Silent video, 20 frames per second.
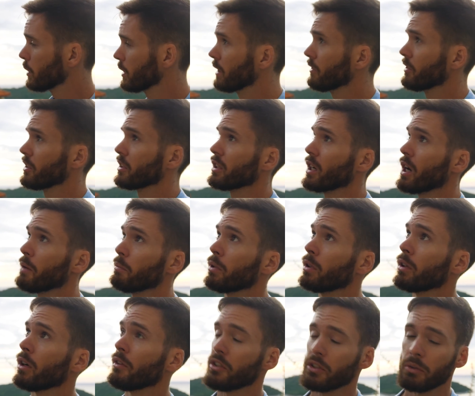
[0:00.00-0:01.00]
We live at the top
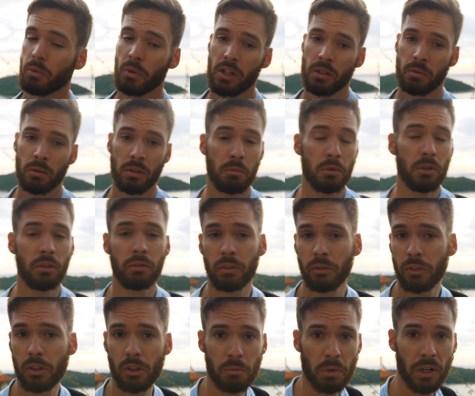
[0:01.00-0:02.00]
on this ridge with a beautiful
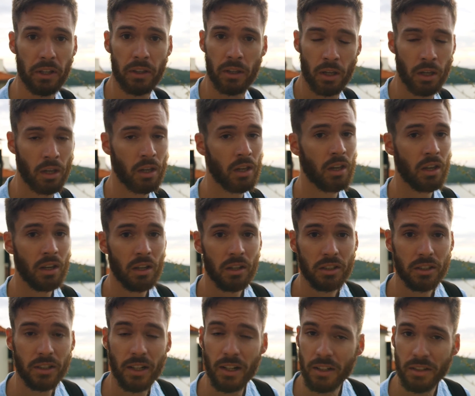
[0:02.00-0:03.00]
view, but
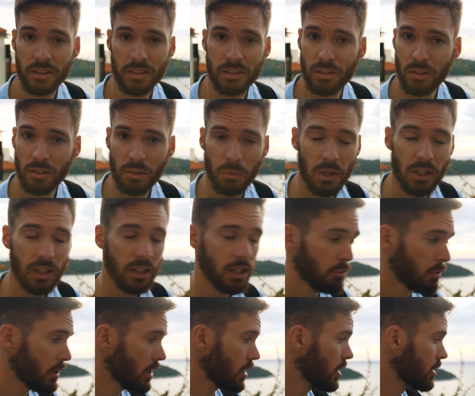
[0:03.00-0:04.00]
stairs is the only way to get
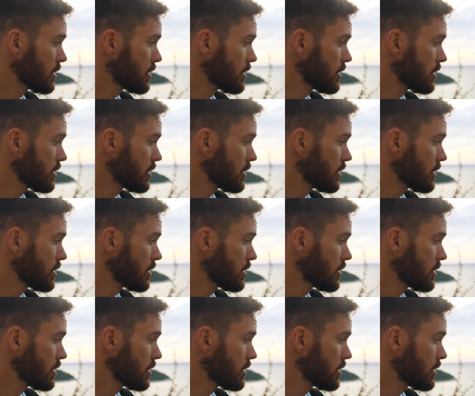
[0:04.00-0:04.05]
up here.